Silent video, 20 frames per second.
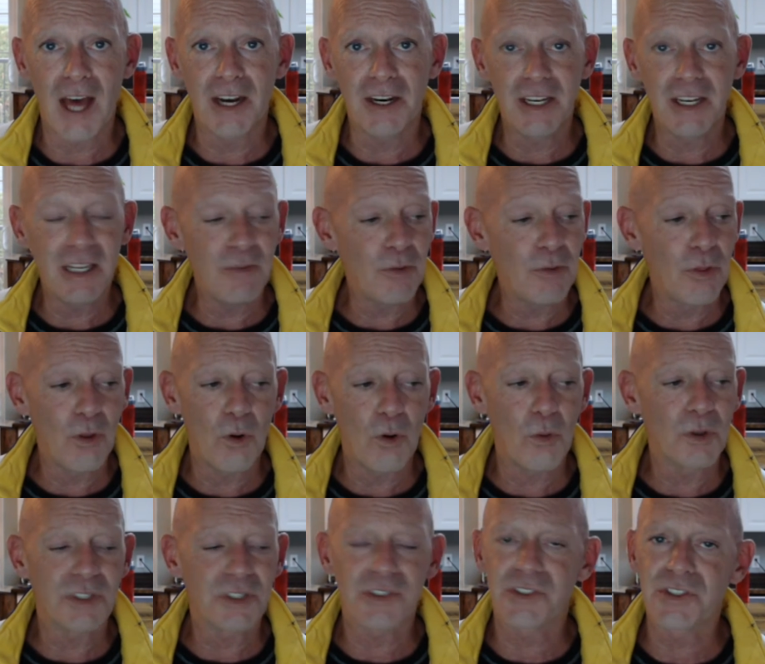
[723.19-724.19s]
and even though
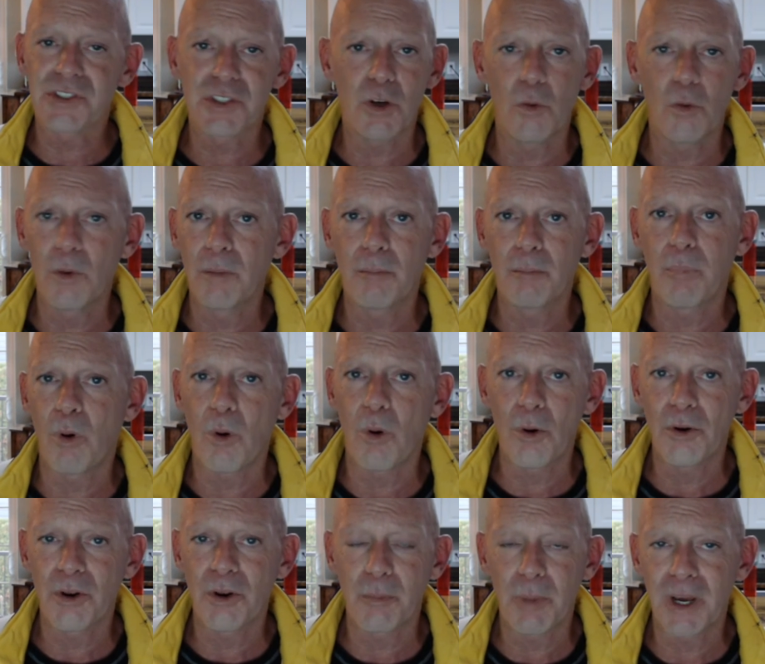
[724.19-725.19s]
it's so
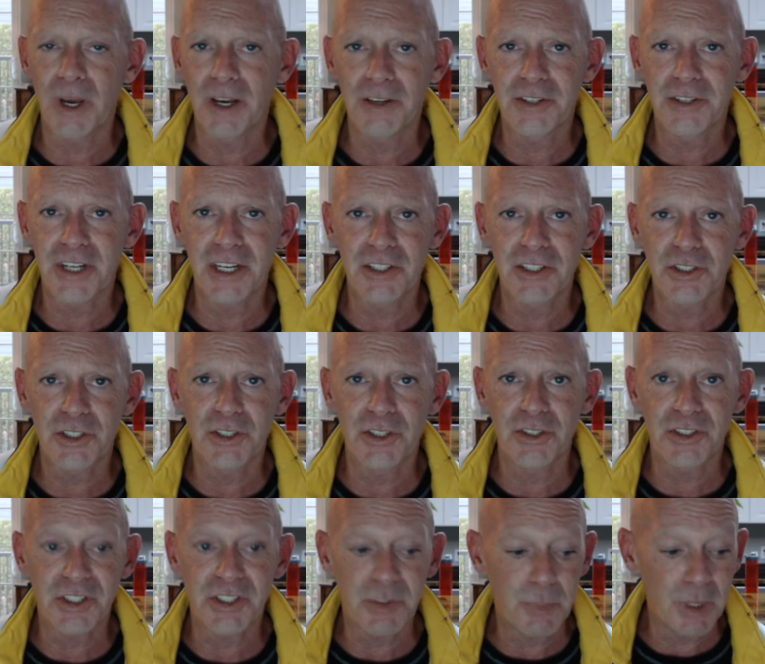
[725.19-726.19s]
important to pay attention to
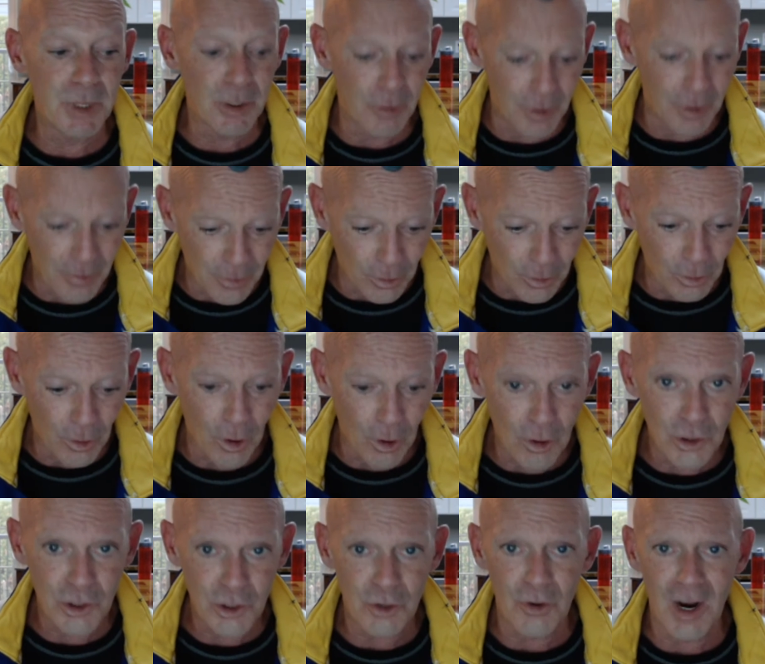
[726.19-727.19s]
spirit, the
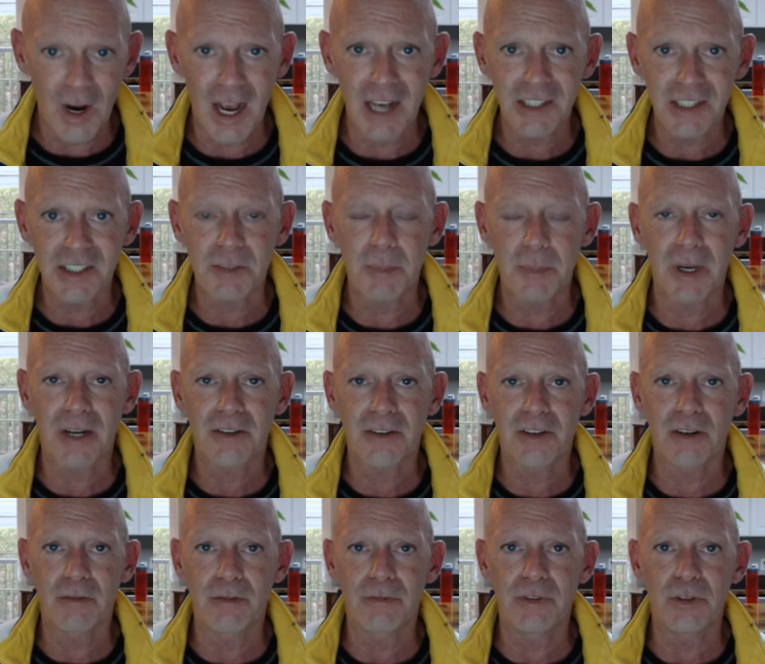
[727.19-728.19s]
larger aspect
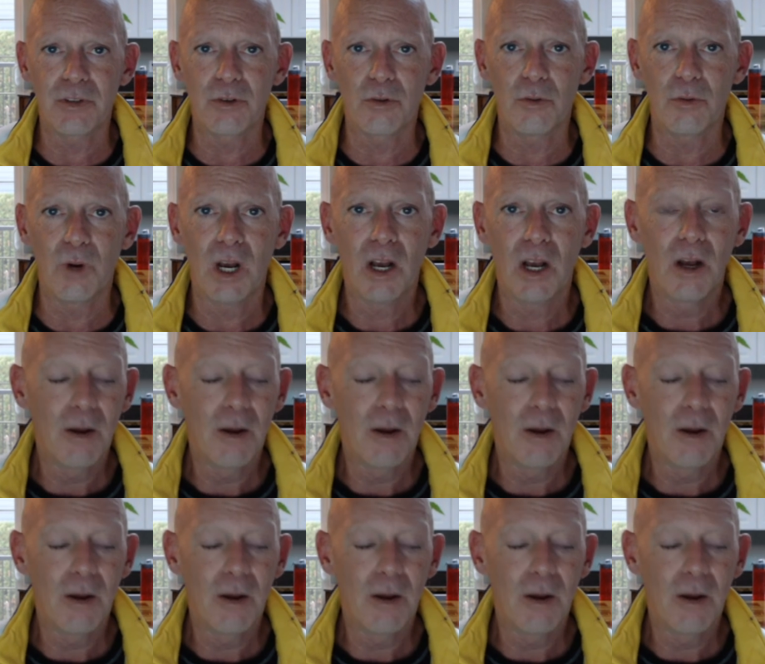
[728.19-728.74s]
of you,